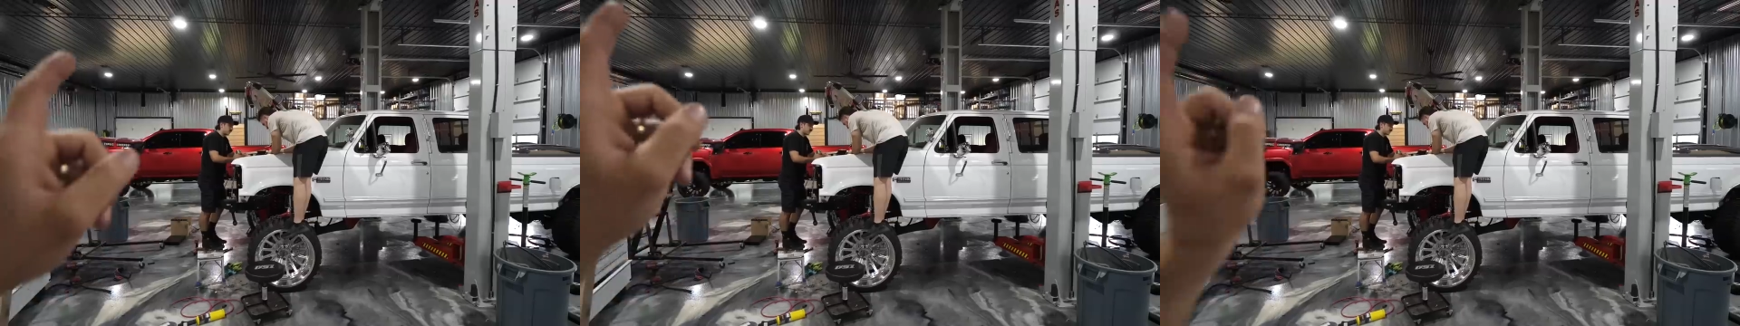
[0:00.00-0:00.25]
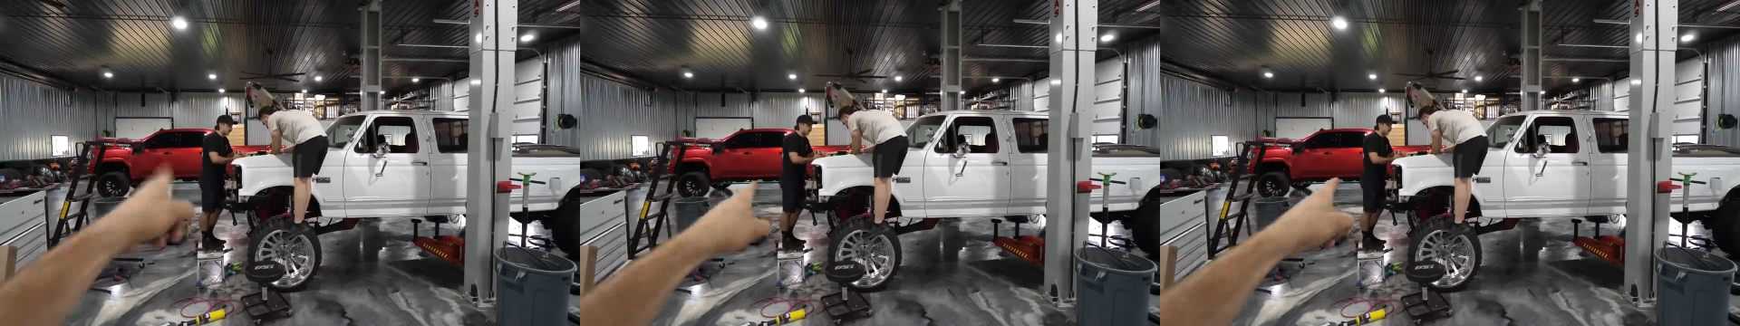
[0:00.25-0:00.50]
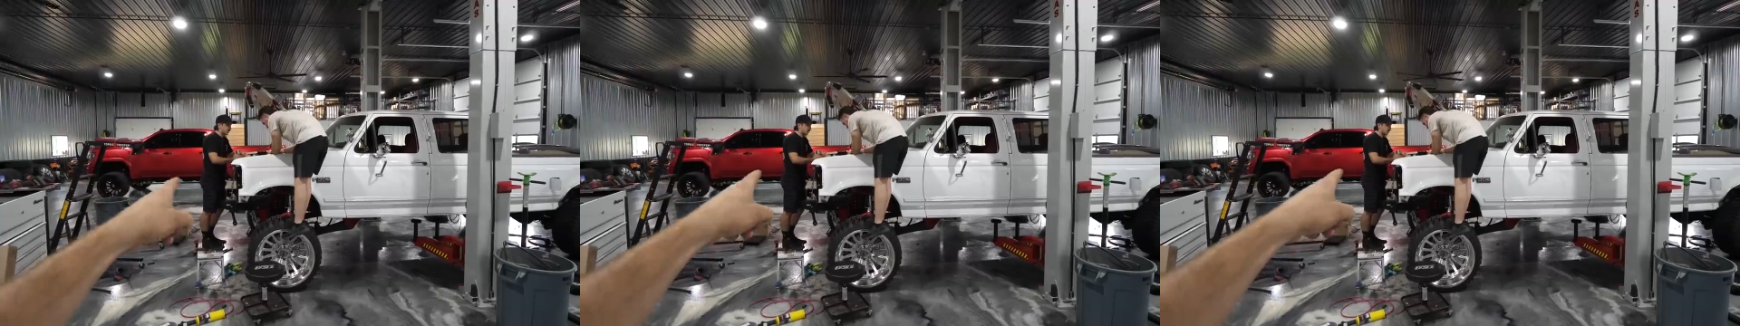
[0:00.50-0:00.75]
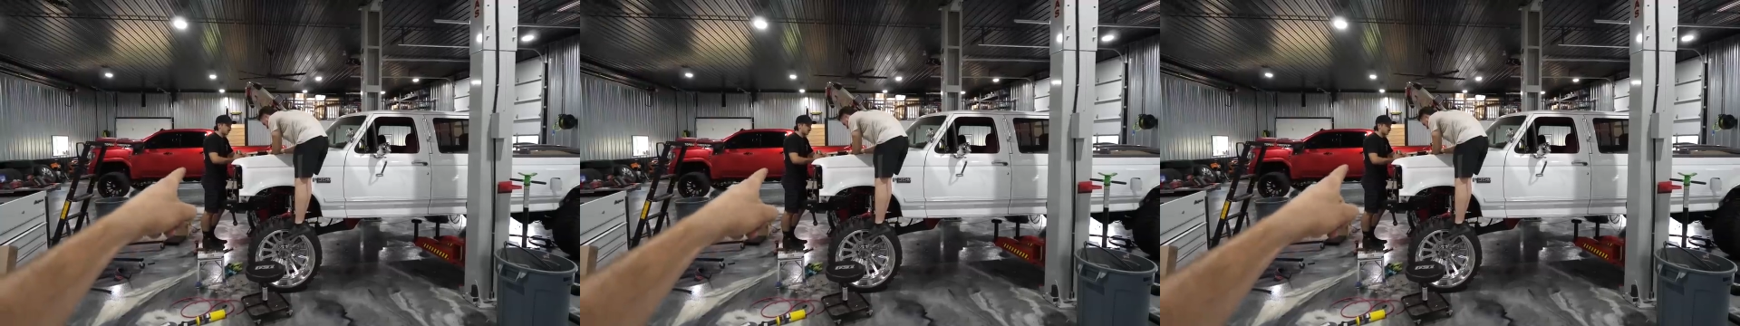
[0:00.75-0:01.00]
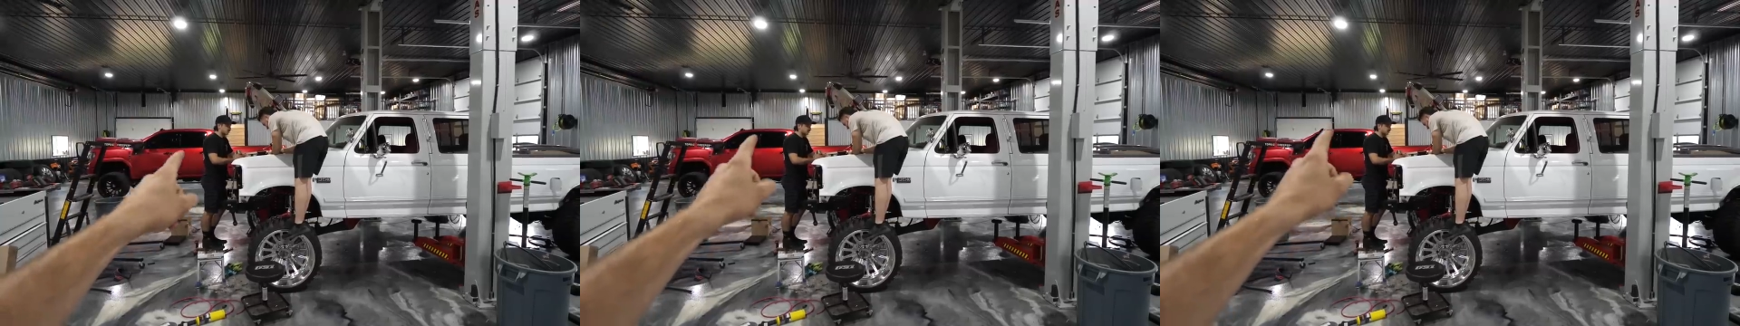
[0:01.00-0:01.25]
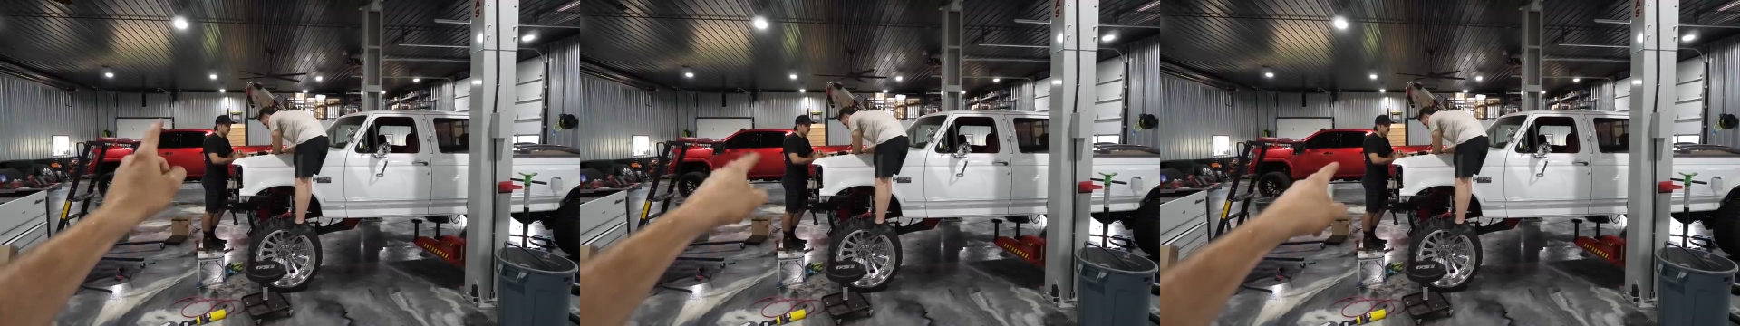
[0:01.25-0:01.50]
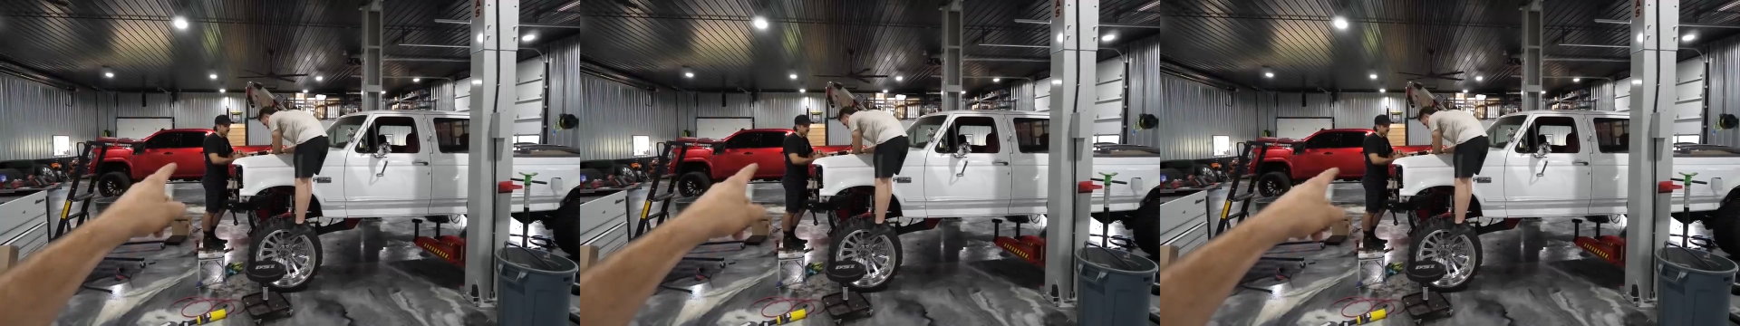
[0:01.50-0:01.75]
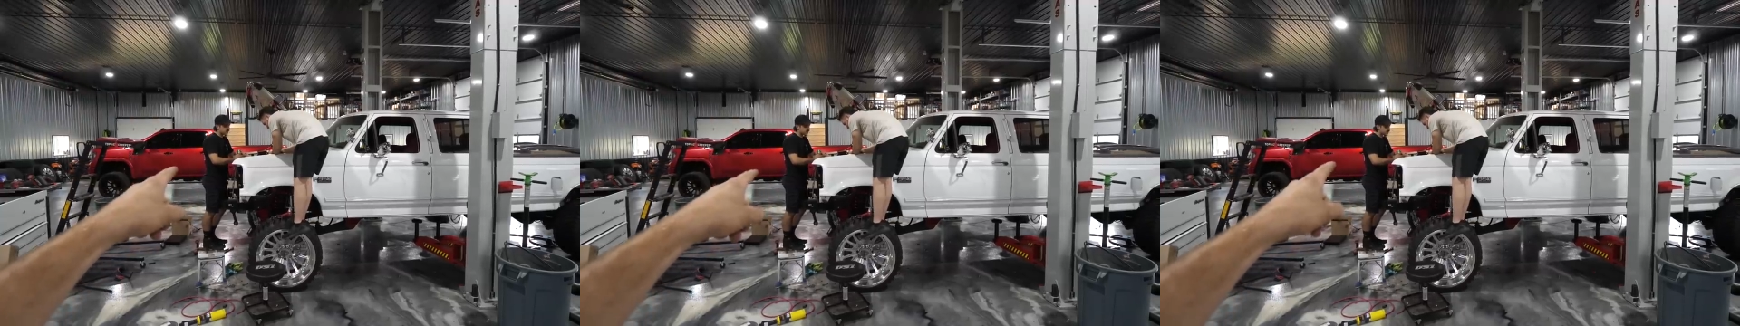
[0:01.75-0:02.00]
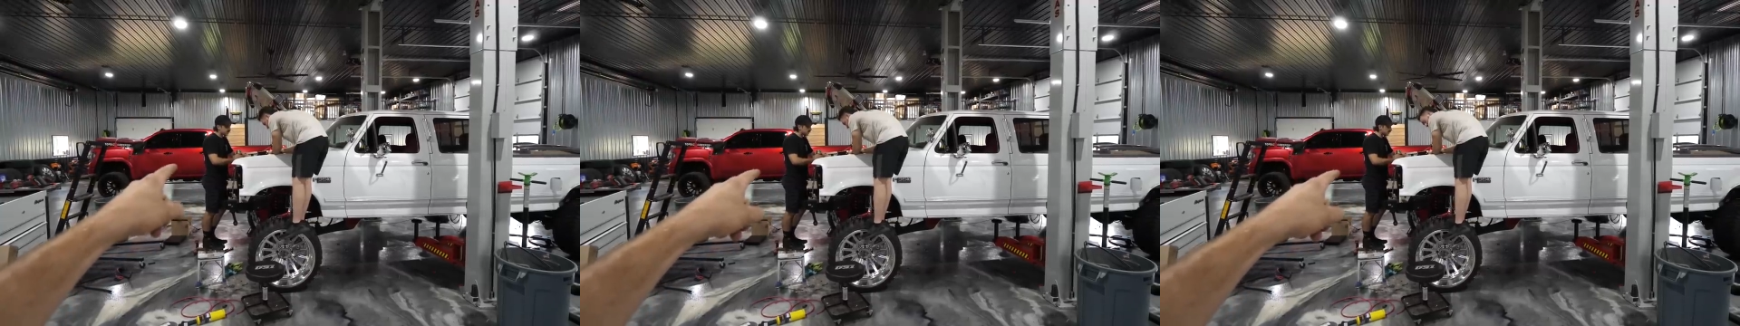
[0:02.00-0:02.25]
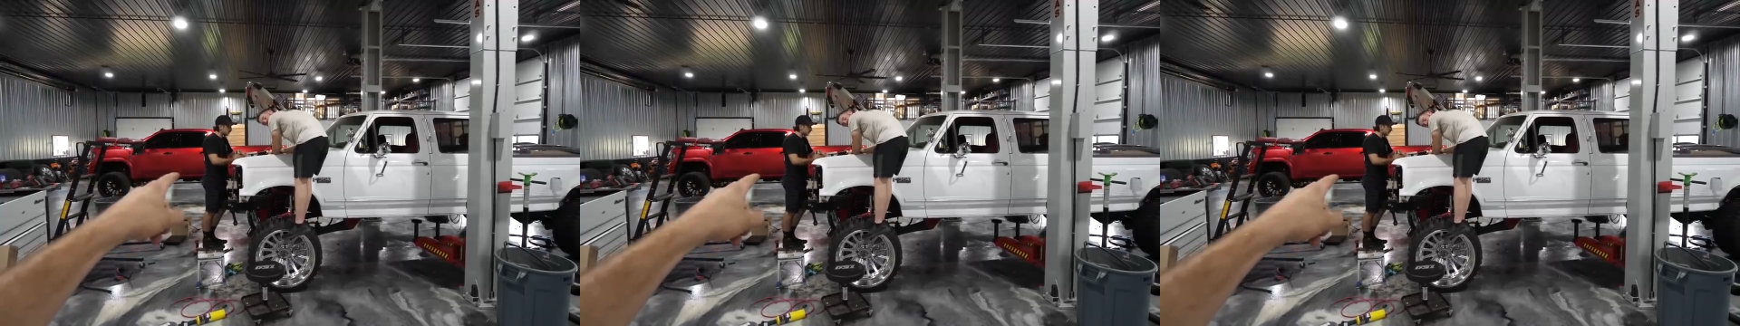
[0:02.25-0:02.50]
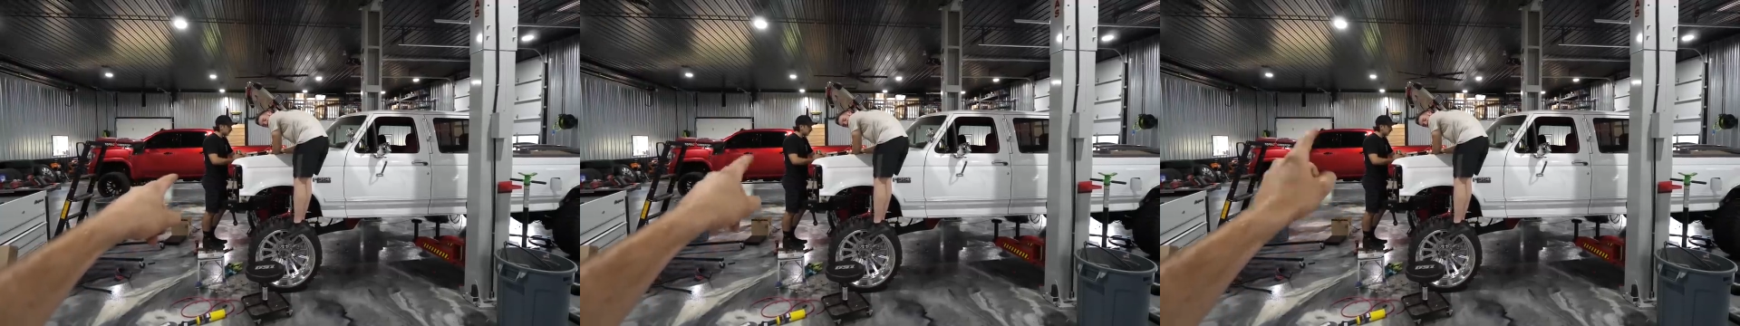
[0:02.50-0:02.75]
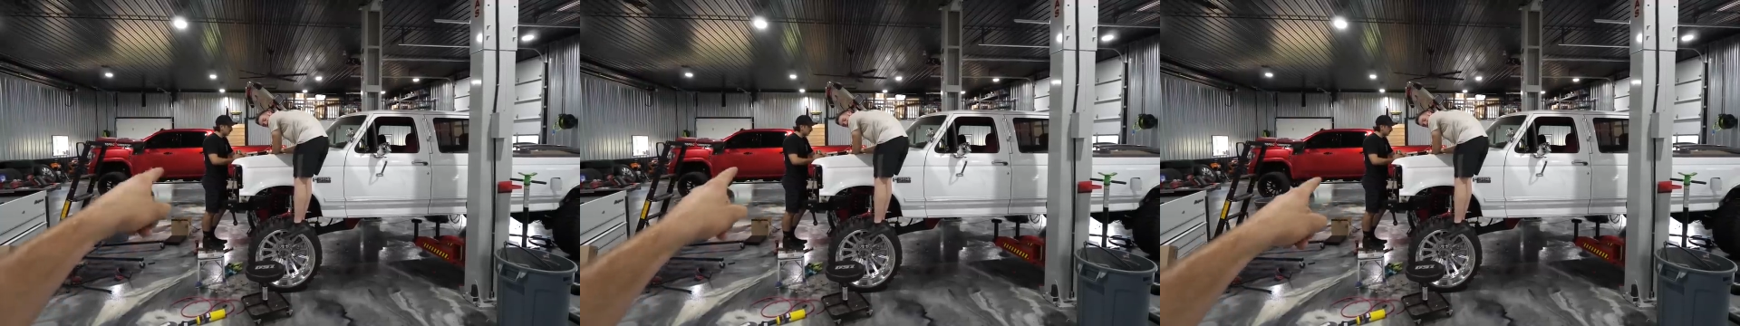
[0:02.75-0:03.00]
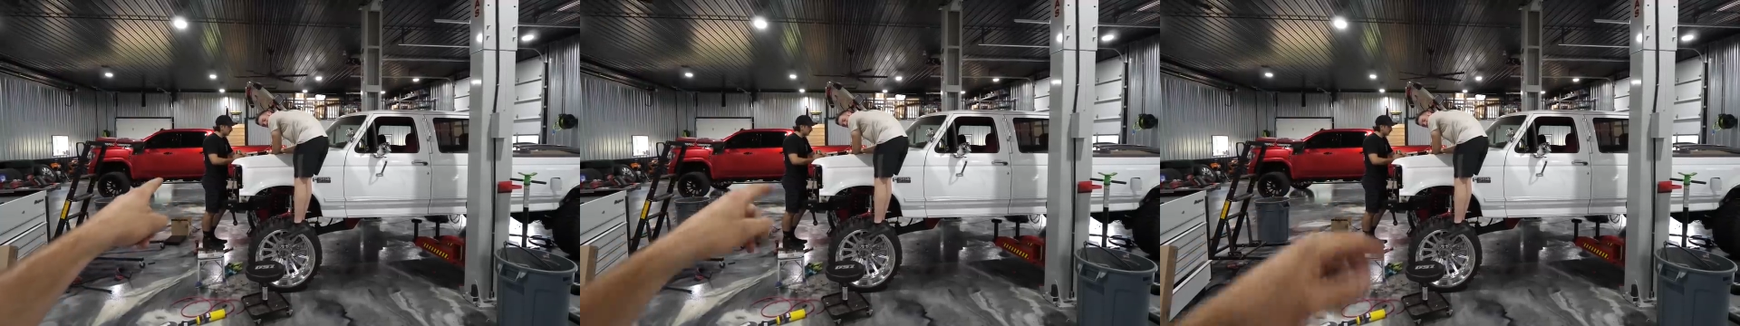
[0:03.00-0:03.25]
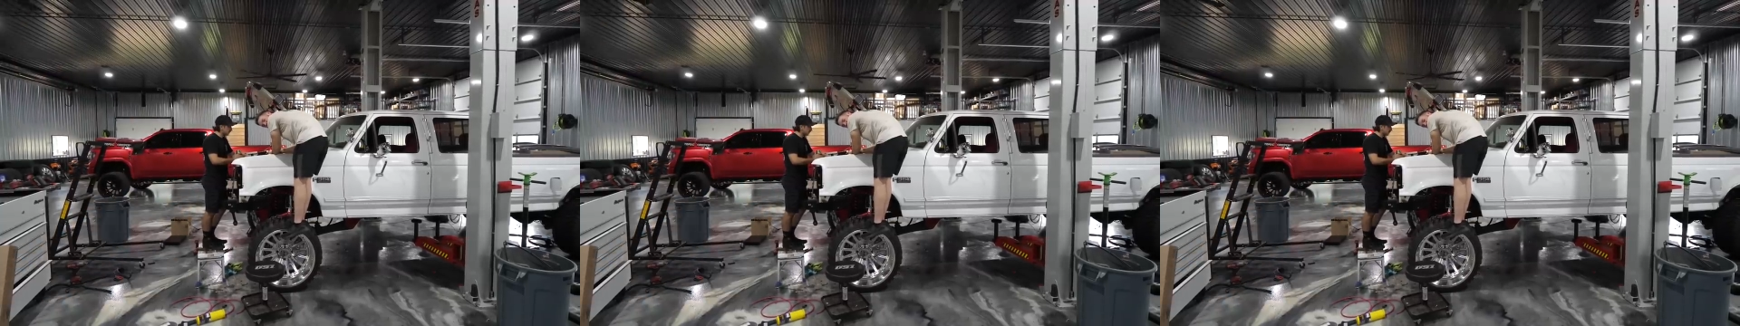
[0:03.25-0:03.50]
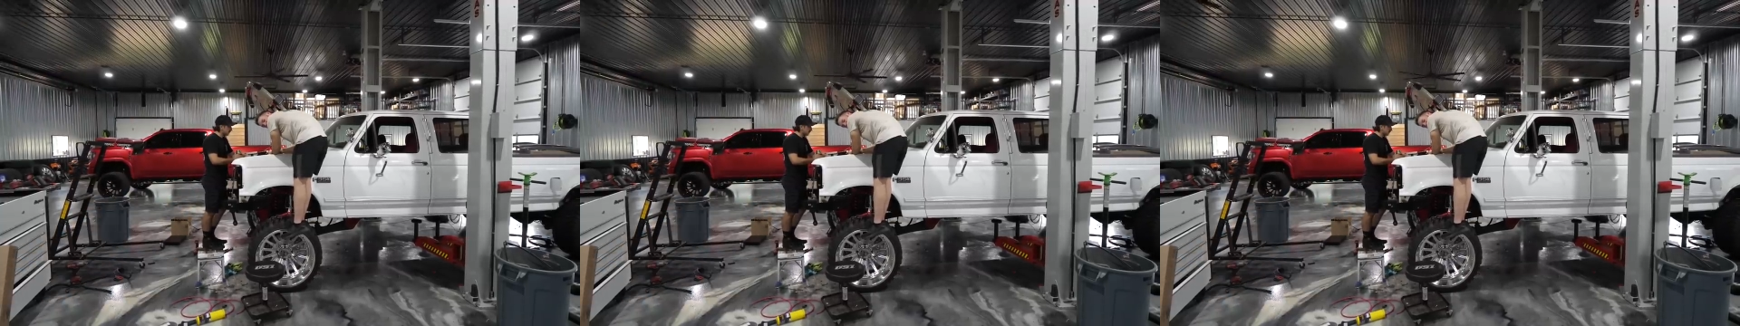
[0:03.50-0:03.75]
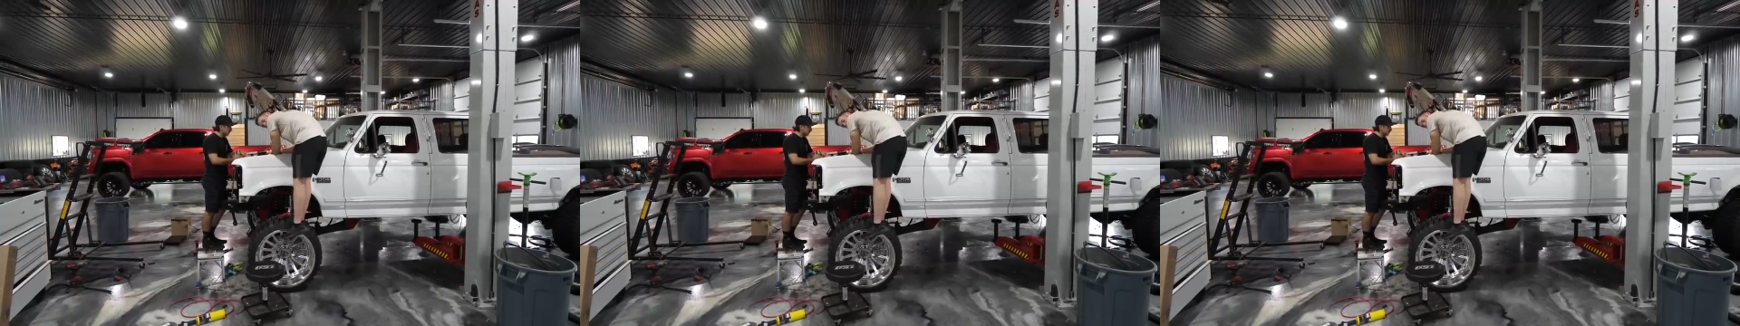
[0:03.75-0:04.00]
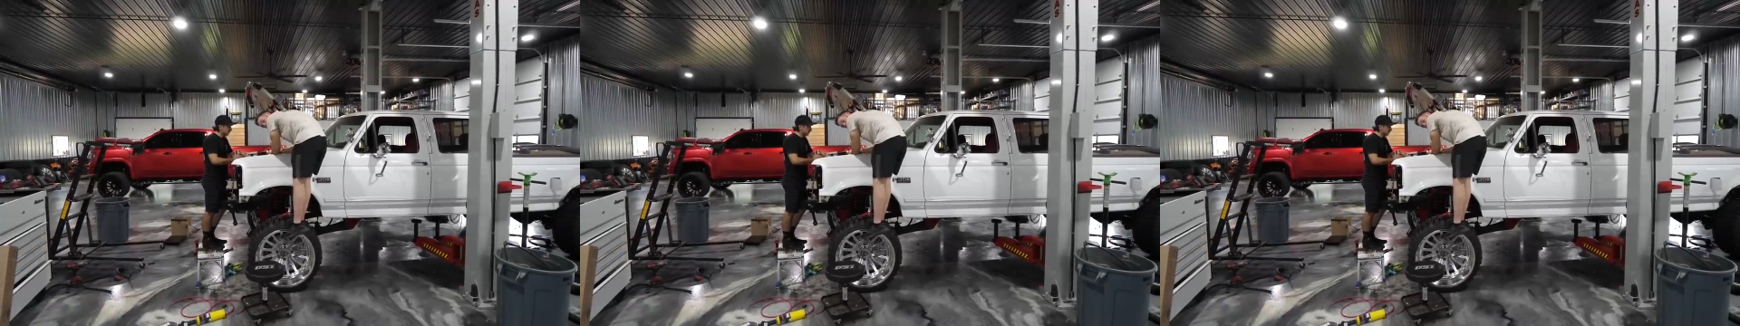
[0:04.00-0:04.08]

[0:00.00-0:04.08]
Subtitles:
Nobody's mouth can be seen.